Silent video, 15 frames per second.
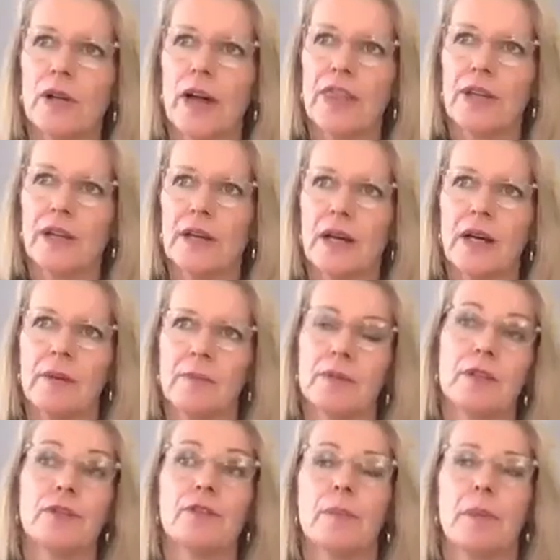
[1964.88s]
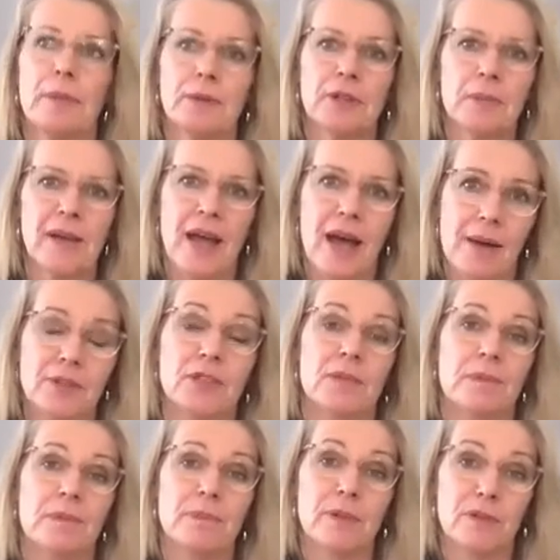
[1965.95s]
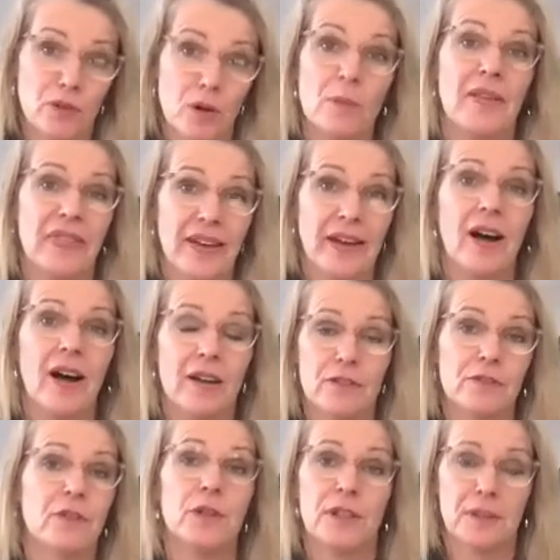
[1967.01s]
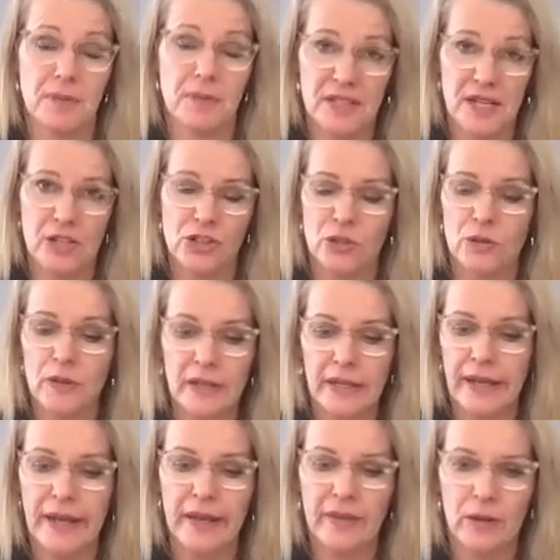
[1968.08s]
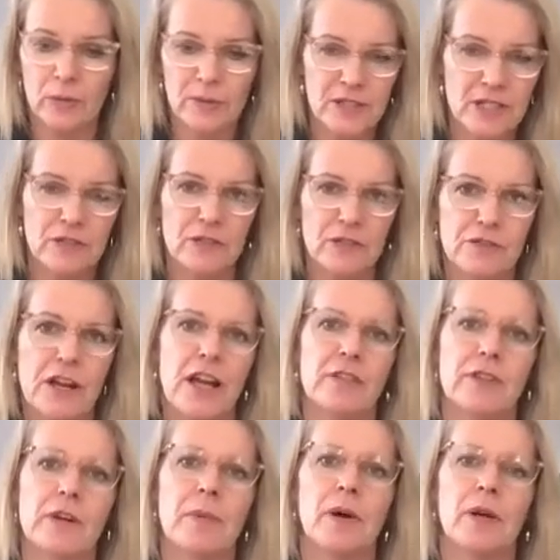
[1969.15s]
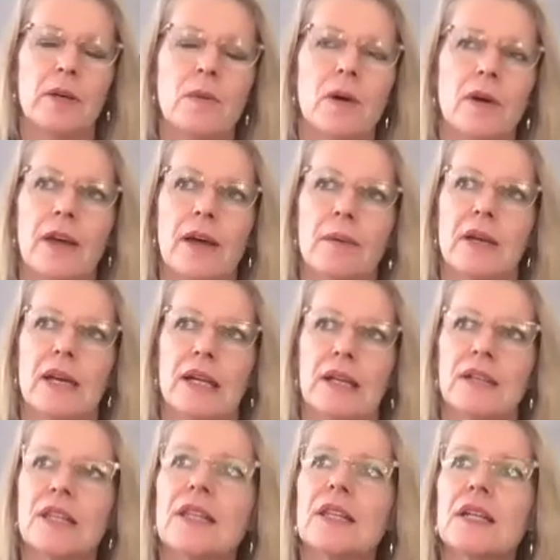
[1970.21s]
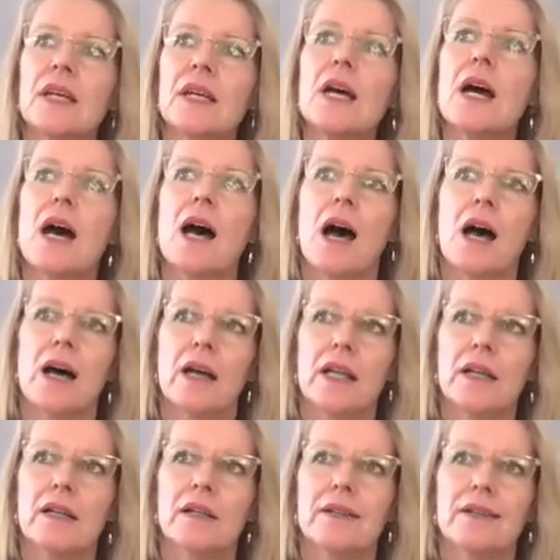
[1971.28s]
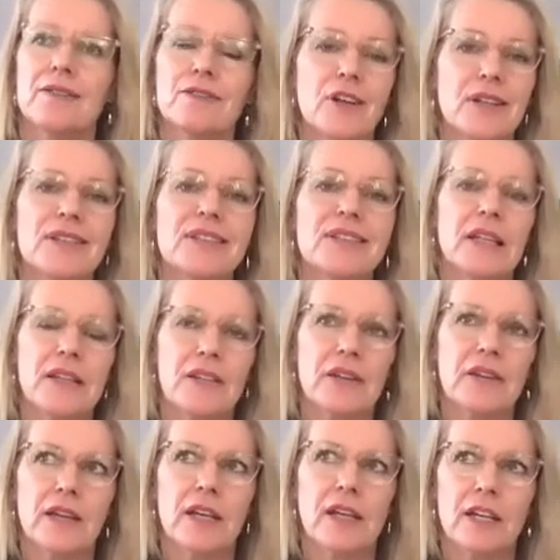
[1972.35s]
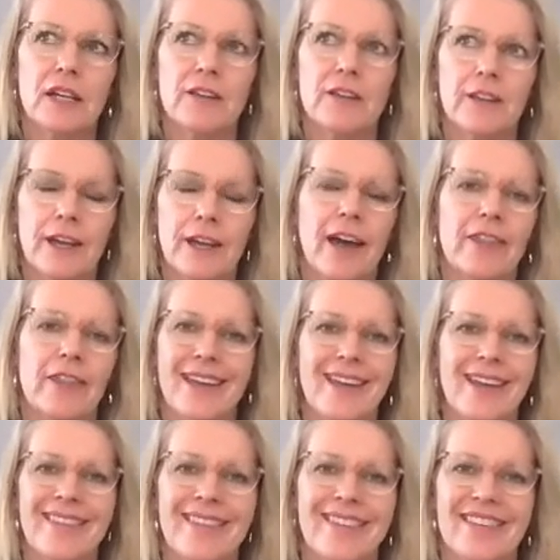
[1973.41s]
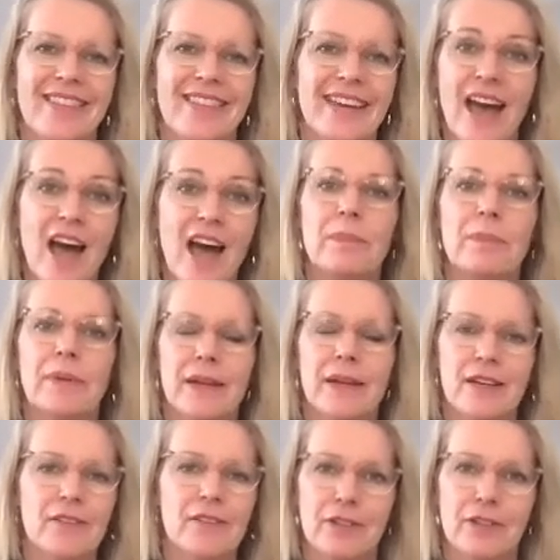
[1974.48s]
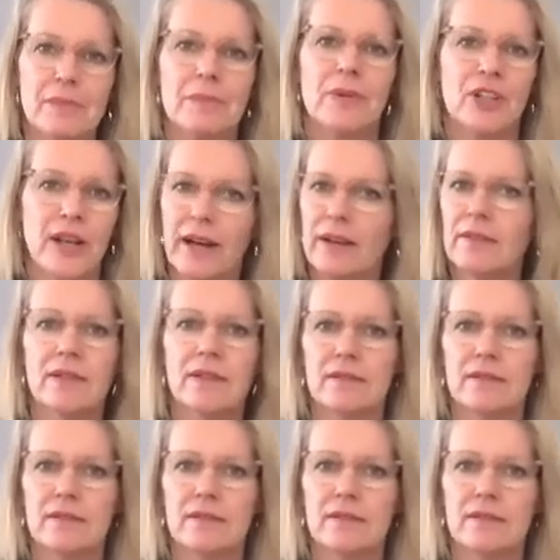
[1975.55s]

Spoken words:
think for people to be able to perform at their fullest potential, and again, that'll be different for everybody, what that means. Firstly, they can't be, if they're in burnout,